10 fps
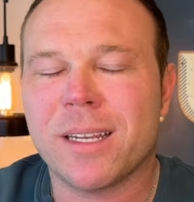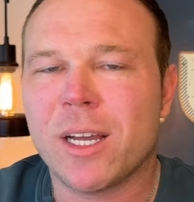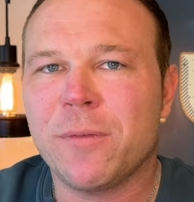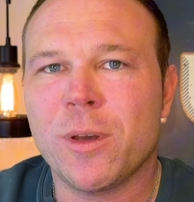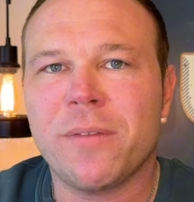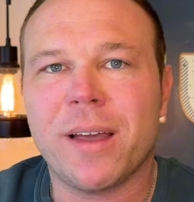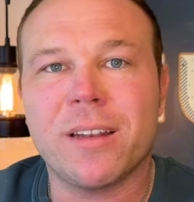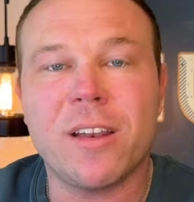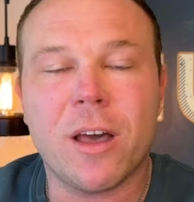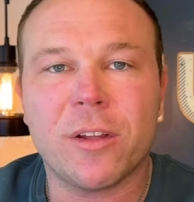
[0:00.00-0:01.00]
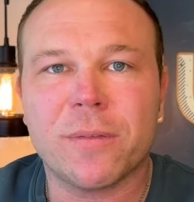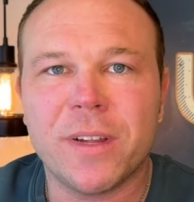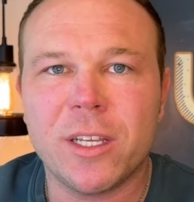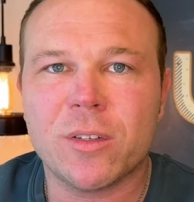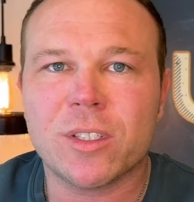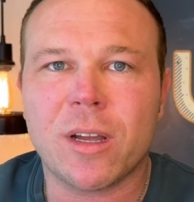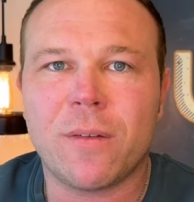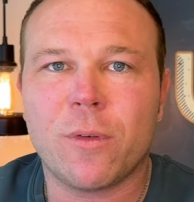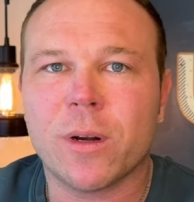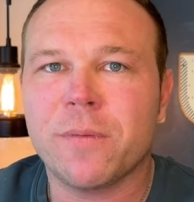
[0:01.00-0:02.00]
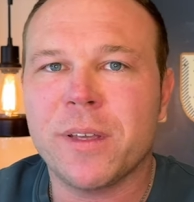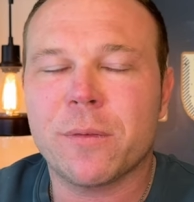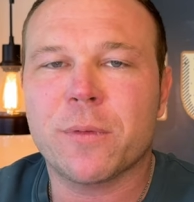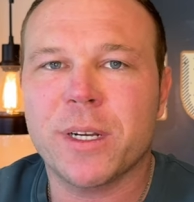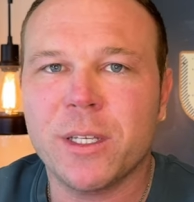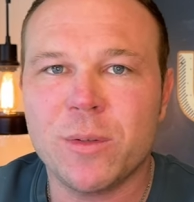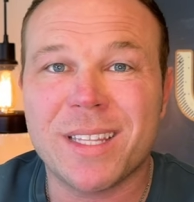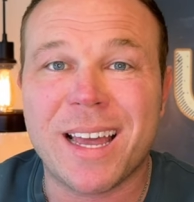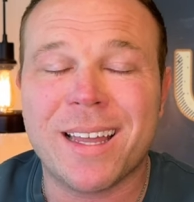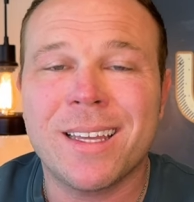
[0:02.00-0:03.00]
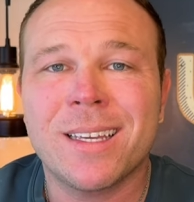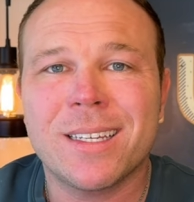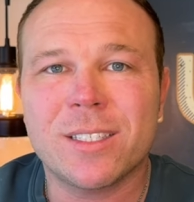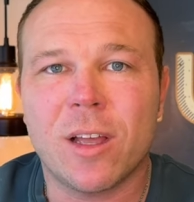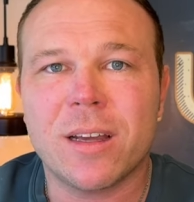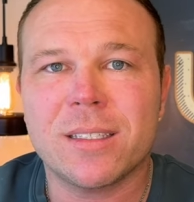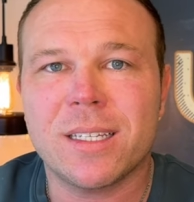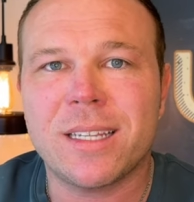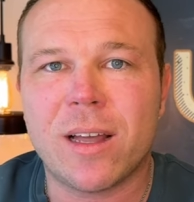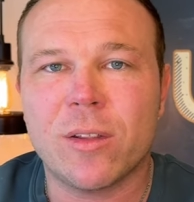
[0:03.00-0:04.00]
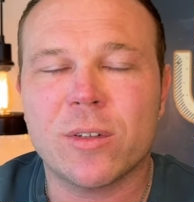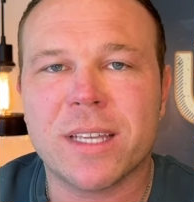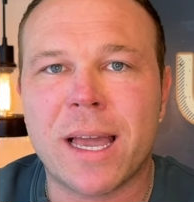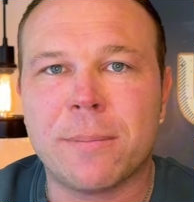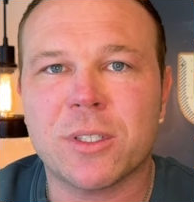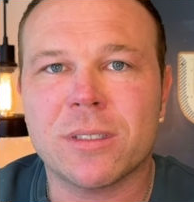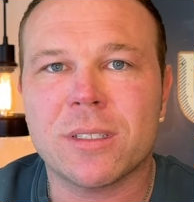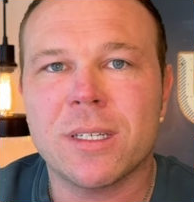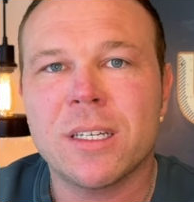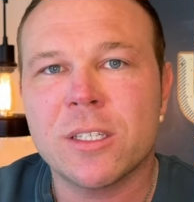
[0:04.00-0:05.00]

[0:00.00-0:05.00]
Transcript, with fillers: Now, if you have another video software, feel free to use that as long as it downloads captions.